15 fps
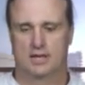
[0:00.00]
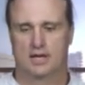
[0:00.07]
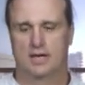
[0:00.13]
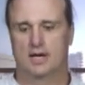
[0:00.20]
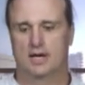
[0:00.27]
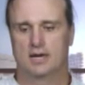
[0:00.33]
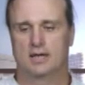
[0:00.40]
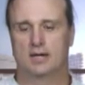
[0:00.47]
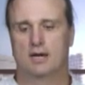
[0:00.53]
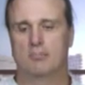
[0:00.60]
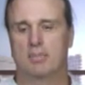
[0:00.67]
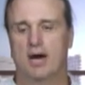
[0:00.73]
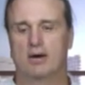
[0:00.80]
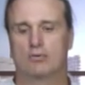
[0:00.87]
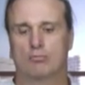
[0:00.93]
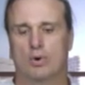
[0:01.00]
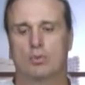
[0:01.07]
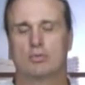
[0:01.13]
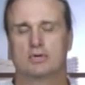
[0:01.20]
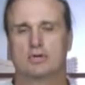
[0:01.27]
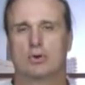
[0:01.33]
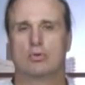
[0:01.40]
about what
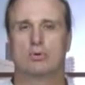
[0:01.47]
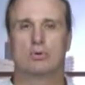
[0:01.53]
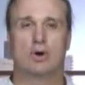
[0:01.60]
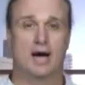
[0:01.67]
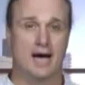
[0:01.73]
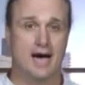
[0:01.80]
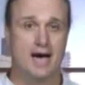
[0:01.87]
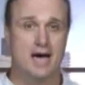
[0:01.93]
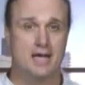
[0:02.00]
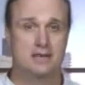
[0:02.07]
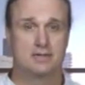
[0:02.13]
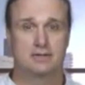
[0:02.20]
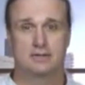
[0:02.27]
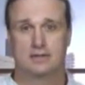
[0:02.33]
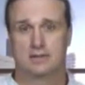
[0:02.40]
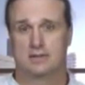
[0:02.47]
would go on,